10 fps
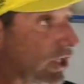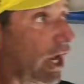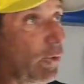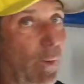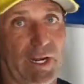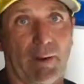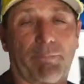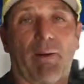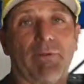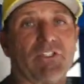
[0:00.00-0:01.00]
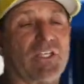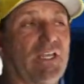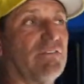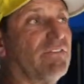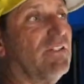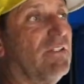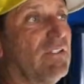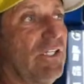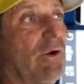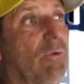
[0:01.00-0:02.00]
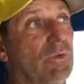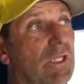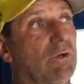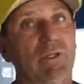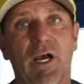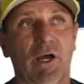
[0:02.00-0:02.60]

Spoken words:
ton of weight. I'd probably save, you know, literally